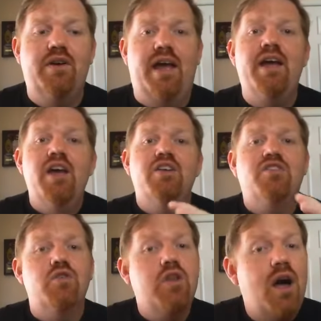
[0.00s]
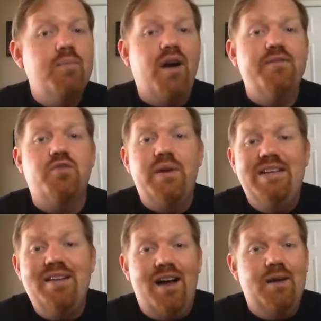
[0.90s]
Okay, so law and prophets, when
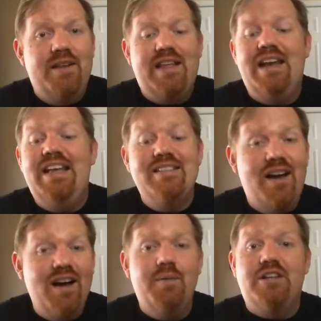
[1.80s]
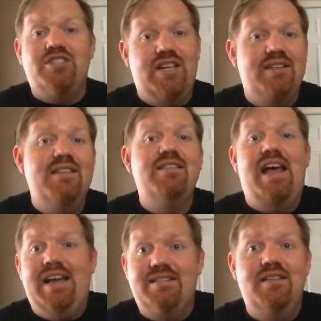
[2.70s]
he's talking about that, he's talking about Genesis,
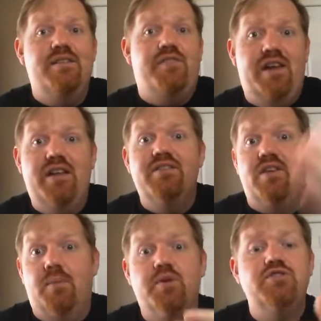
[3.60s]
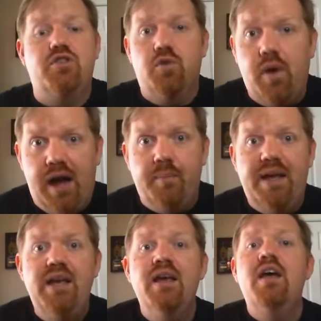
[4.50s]
Exodus, Leviticus, Numbers,
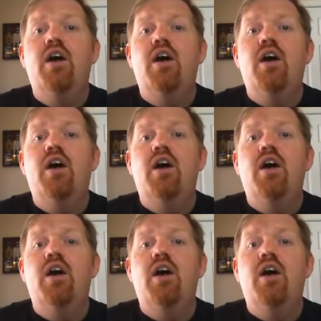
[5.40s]
Deuteronomy,